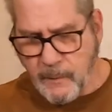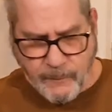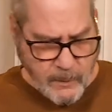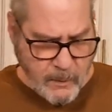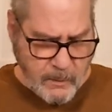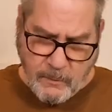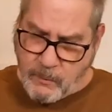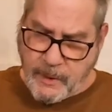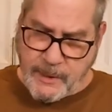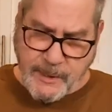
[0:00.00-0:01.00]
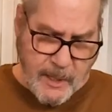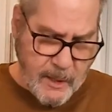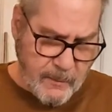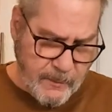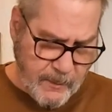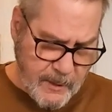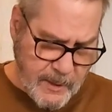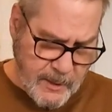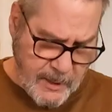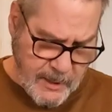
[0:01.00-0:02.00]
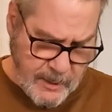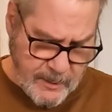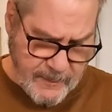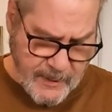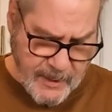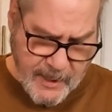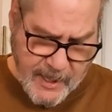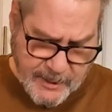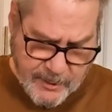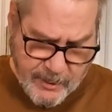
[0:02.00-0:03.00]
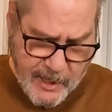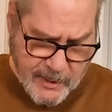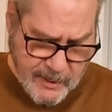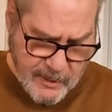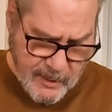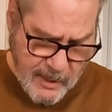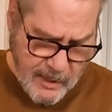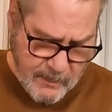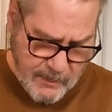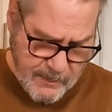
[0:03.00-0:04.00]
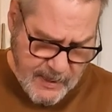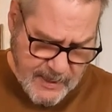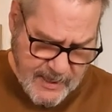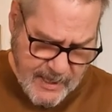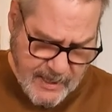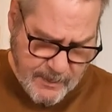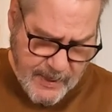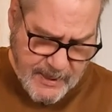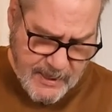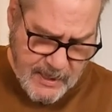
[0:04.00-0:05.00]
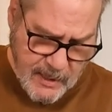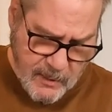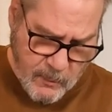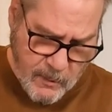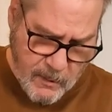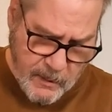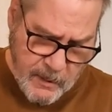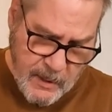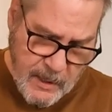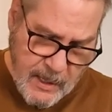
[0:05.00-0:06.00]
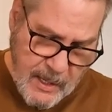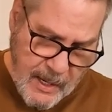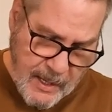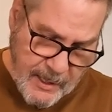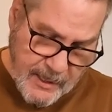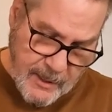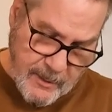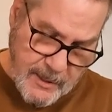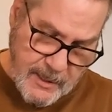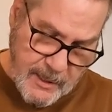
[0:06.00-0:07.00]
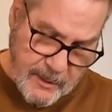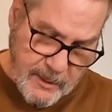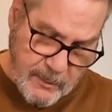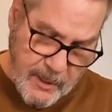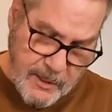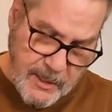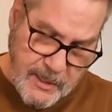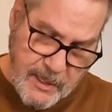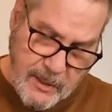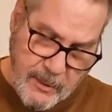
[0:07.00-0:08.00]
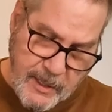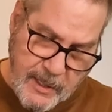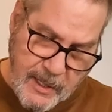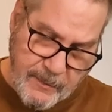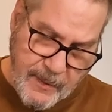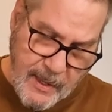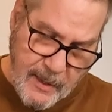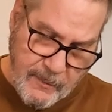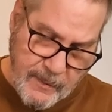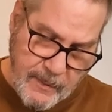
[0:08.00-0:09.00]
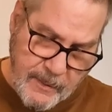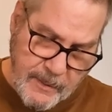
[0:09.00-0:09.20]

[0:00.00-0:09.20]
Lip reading: If you're really stuck for it, you can use vanilla extract. It's not the best thing in the world. I like to use this little syringe because I know I can get 5